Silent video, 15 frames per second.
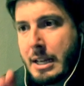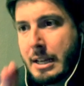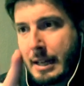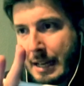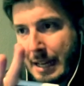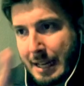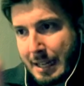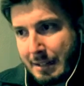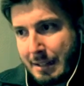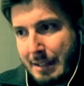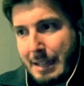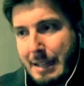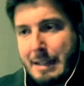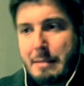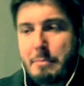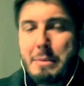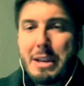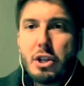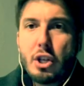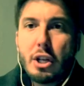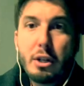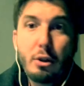and make
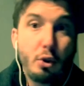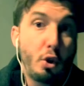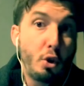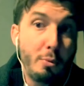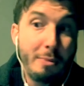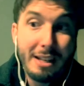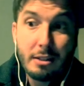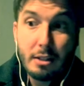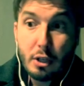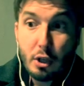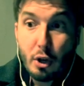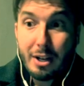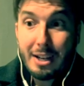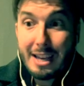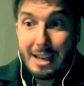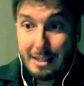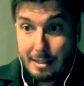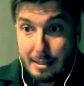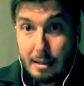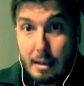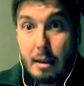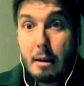sure you document your case
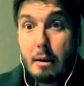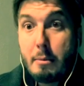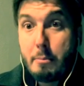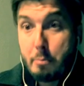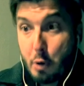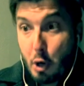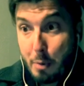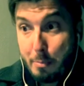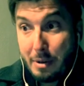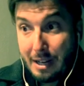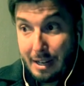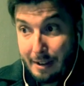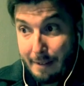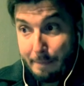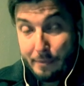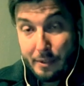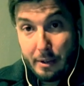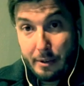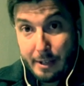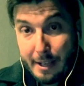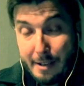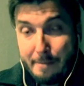properly,
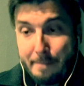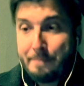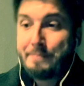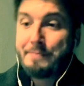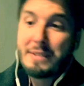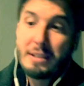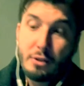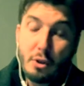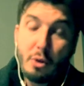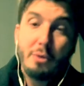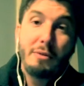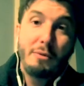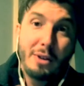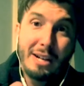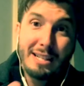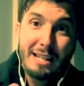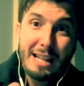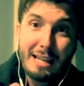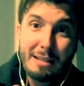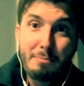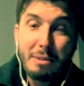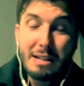okay. So if you guys
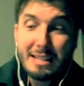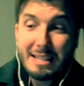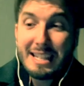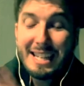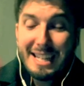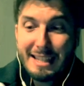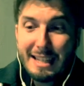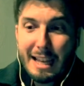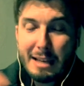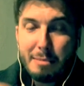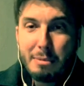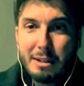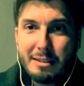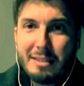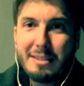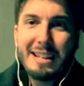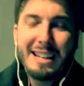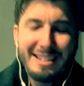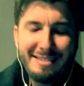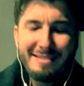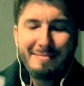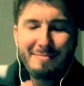liked, please hit the like button, and
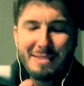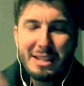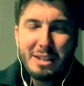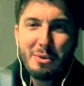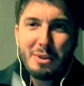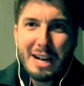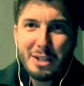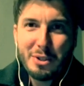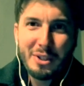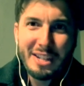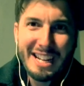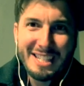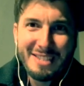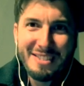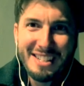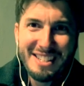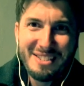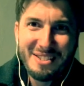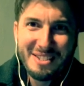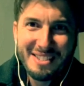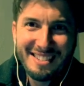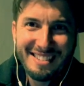see you guys on the next videos.